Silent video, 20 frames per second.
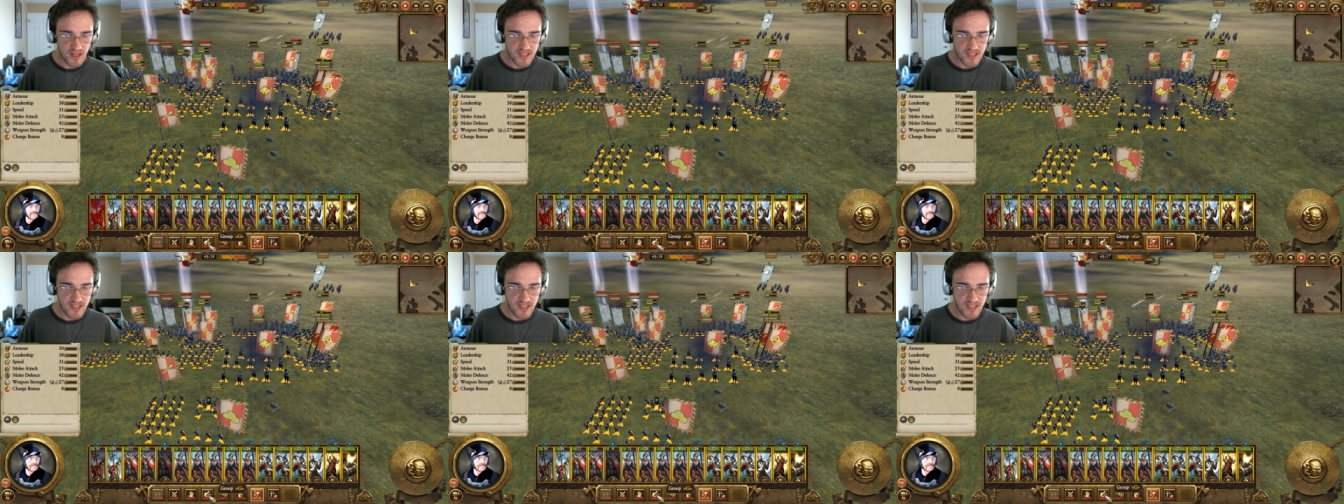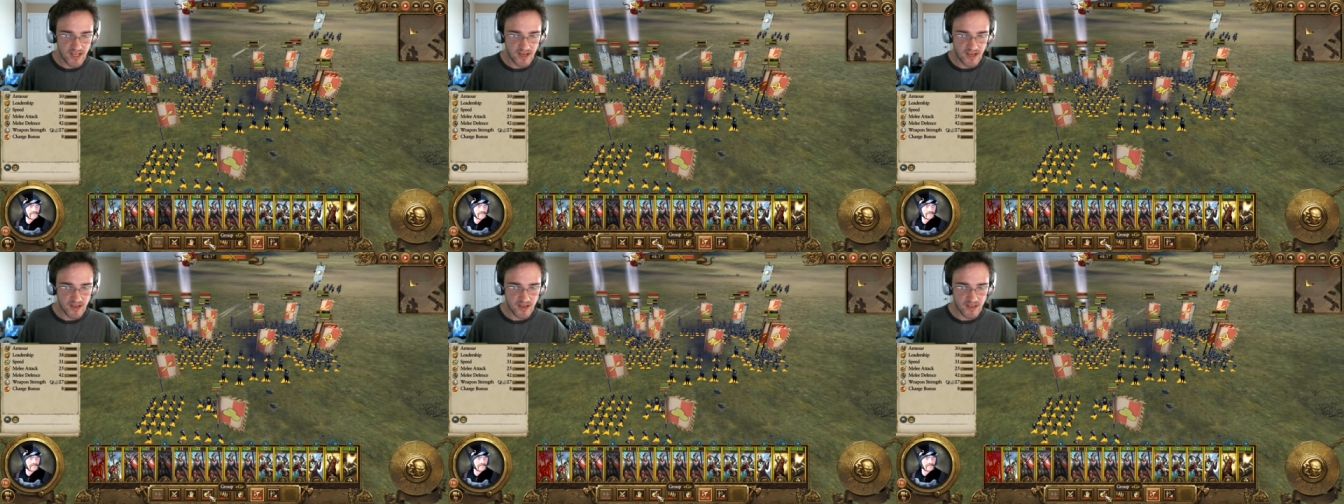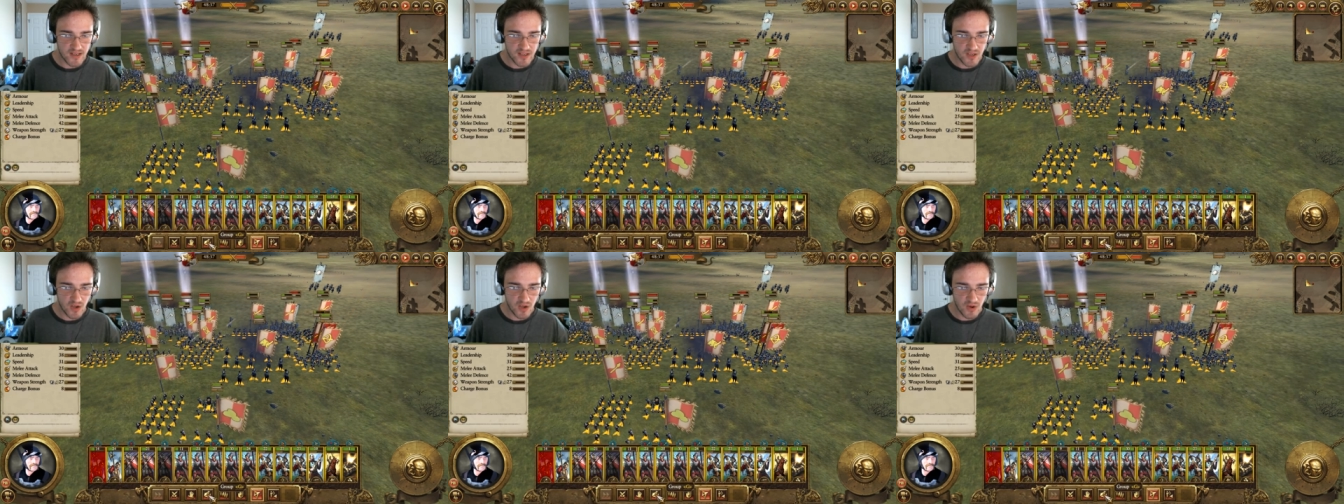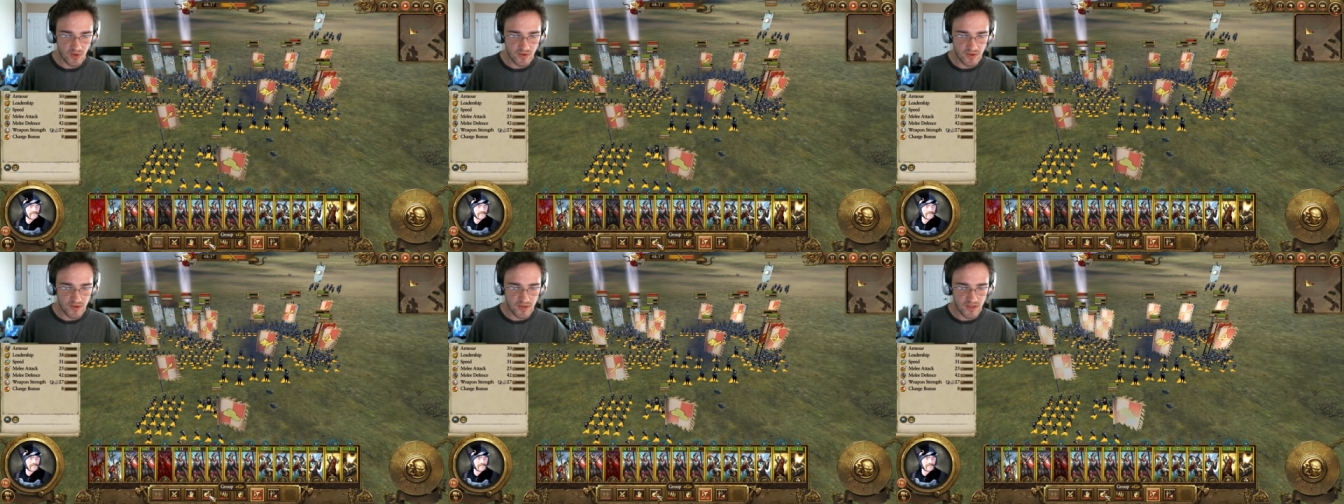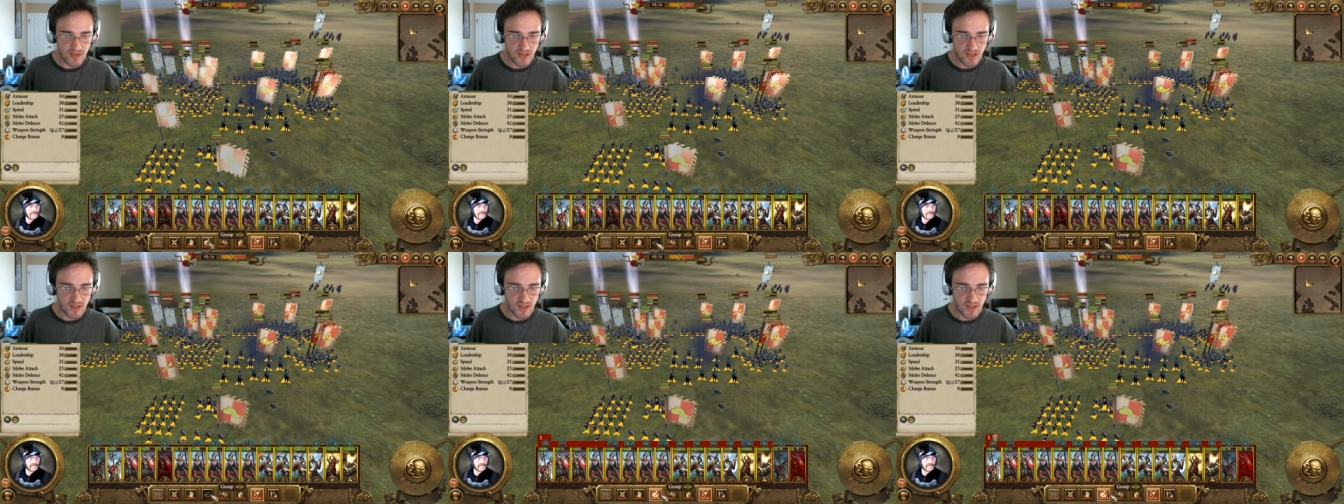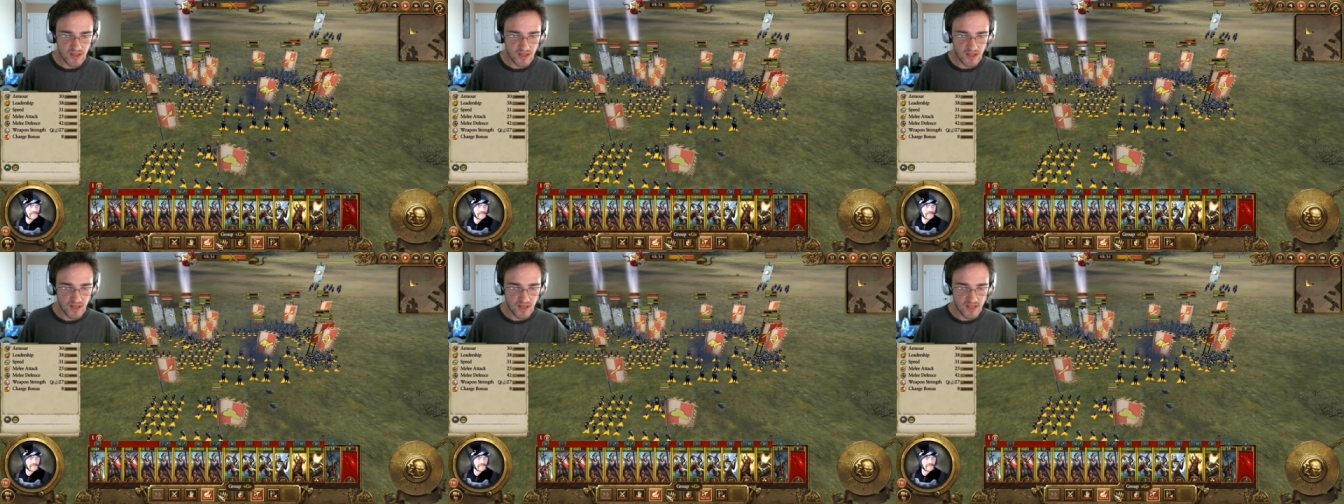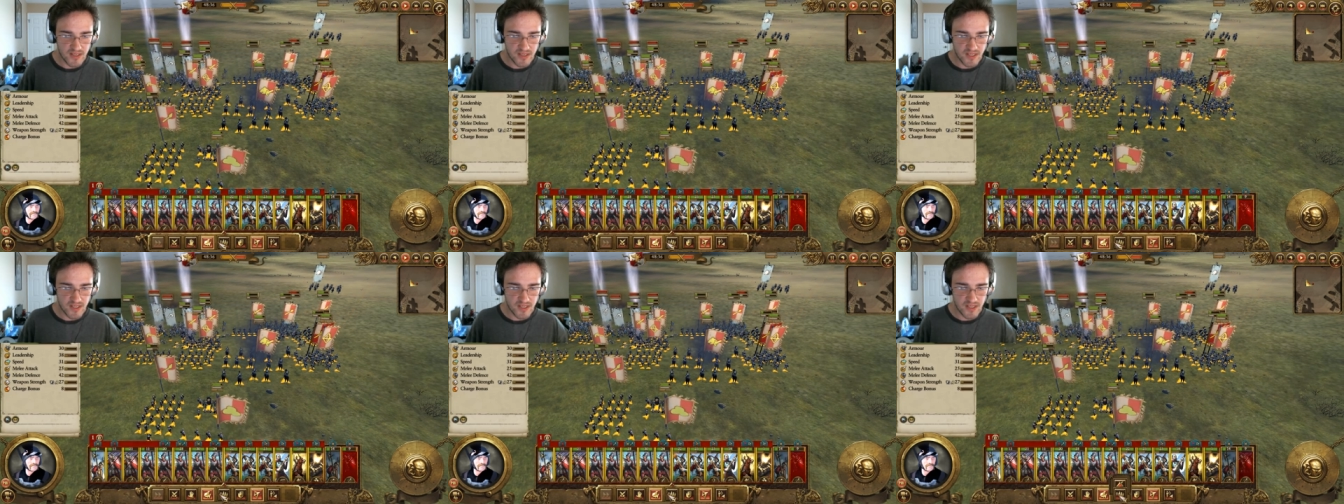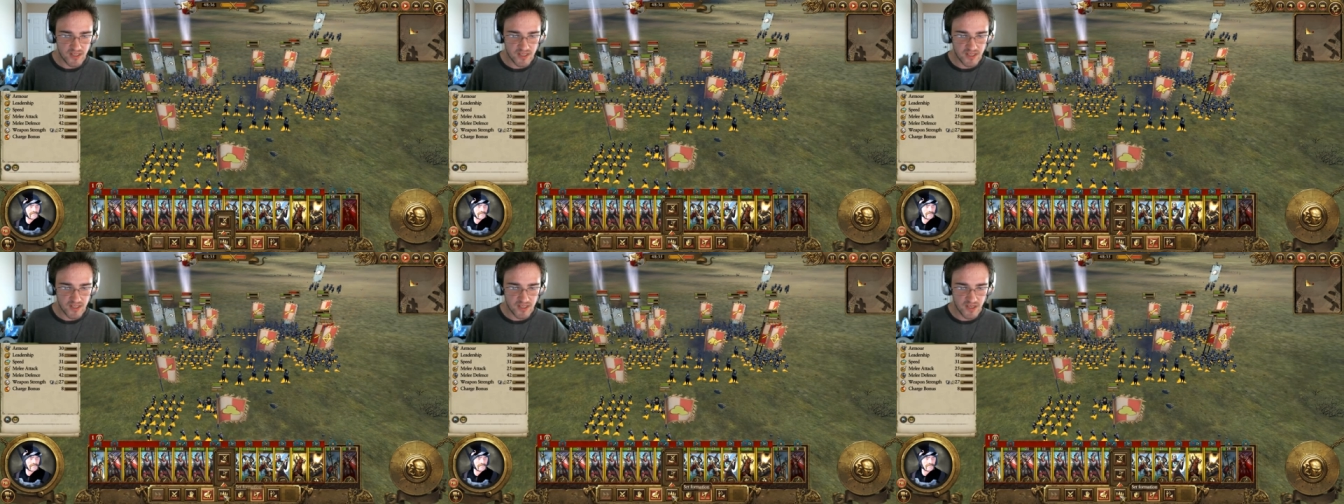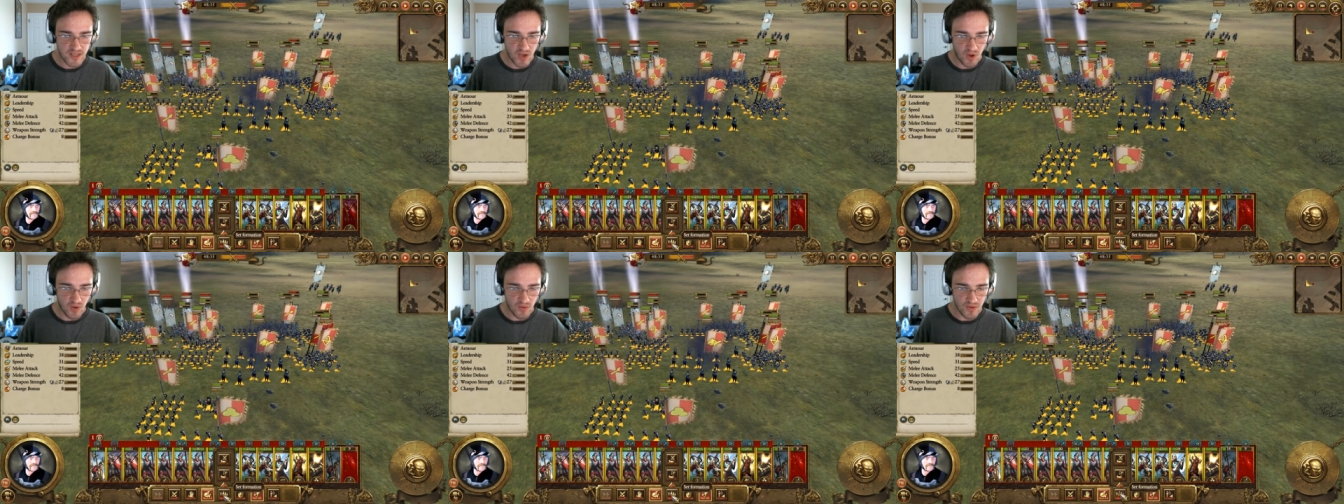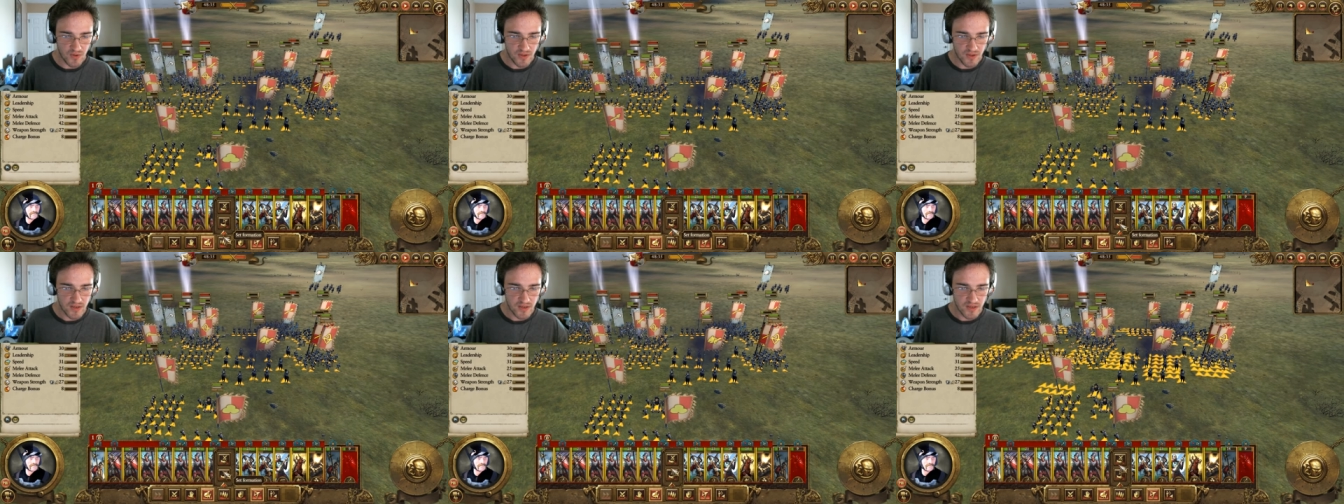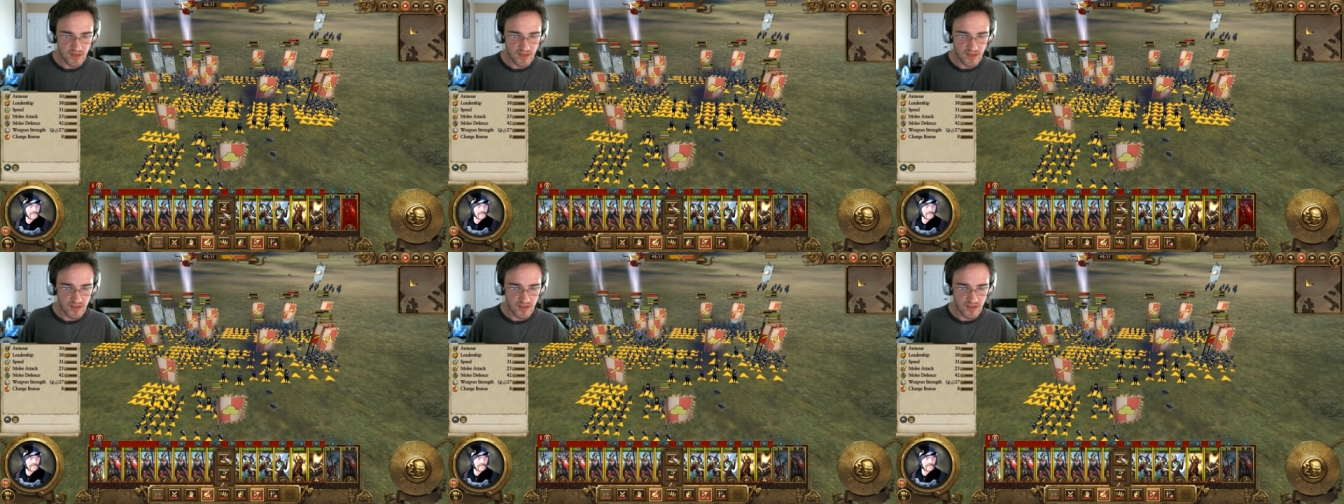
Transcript: Let's set an assault. Let's assault.